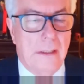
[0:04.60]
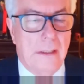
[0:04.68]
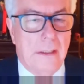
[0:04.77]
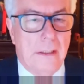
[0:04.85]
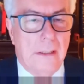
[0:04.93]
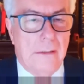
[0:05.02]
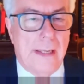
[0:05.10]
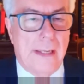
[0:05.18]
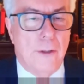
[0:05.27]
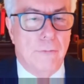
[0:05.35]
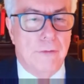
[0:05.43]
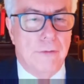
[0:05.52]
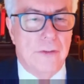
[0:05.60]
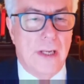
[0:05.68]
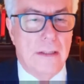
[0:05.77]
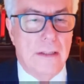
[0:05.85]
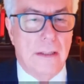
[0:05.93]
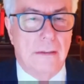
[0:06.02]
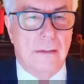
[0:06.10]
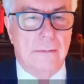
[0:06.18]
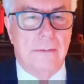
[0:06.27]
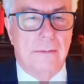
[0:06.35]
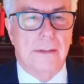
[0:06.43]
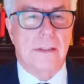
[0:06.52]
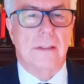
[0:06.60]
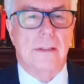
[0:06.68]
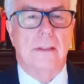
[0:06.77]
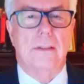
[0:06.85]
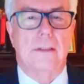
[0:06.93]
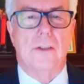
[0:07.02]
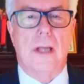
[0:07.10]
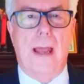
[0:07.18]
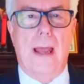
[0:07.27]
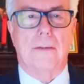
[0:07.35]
Thank you for attending this chat.